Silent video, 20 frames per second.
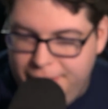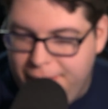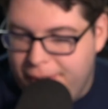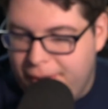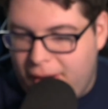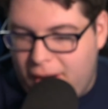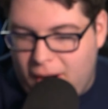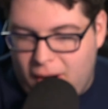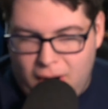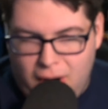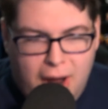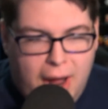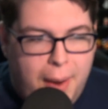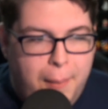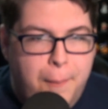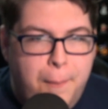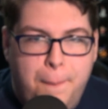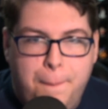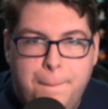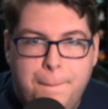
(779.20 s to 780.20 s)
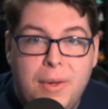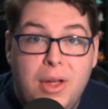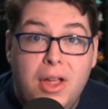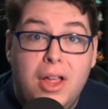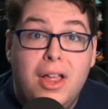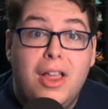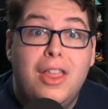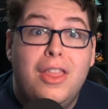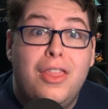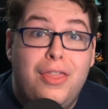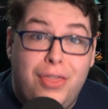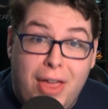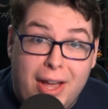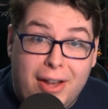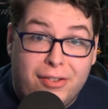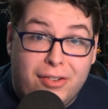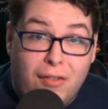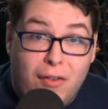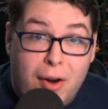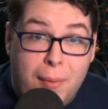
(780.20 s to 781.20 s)
All right.
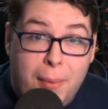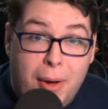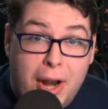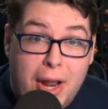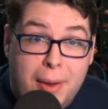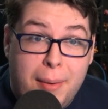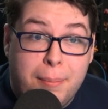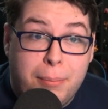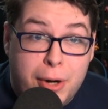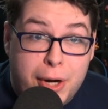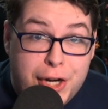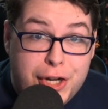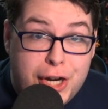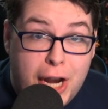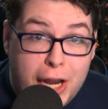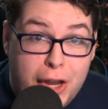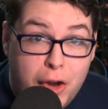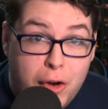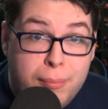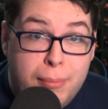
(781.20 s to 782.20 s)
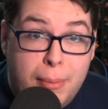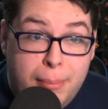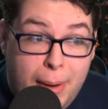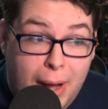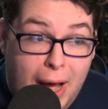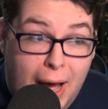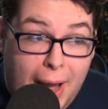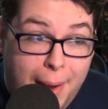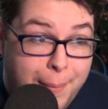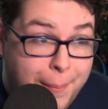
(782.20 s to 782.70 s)
Thanks, everybody. Appreciate you. Bye-bye.